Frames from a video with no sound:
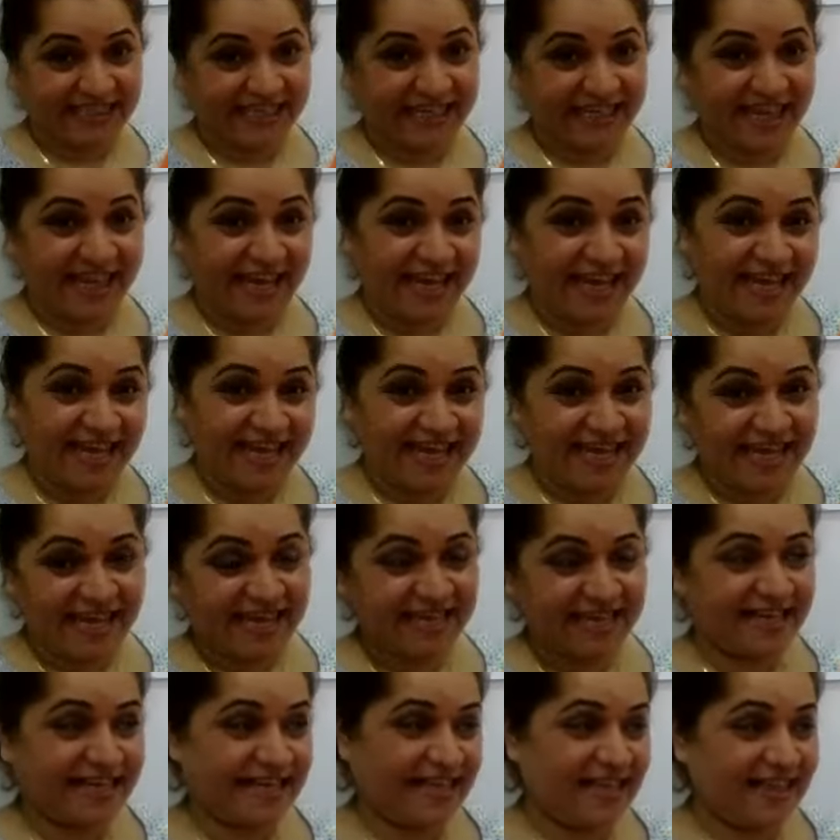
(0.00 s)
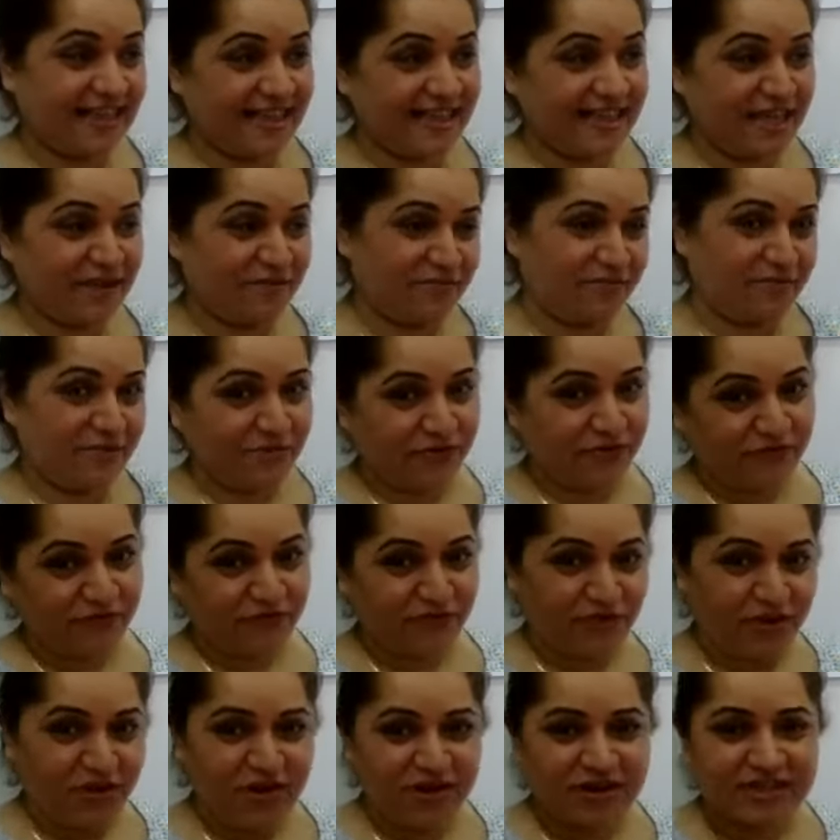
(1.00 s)
Yay, a clever
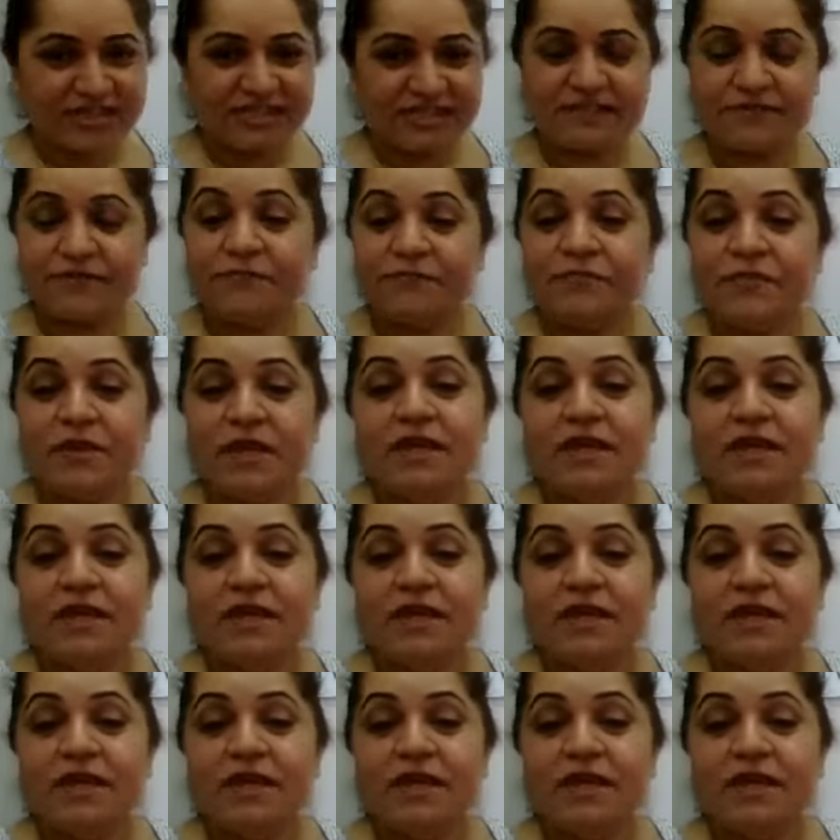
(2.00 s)
fox.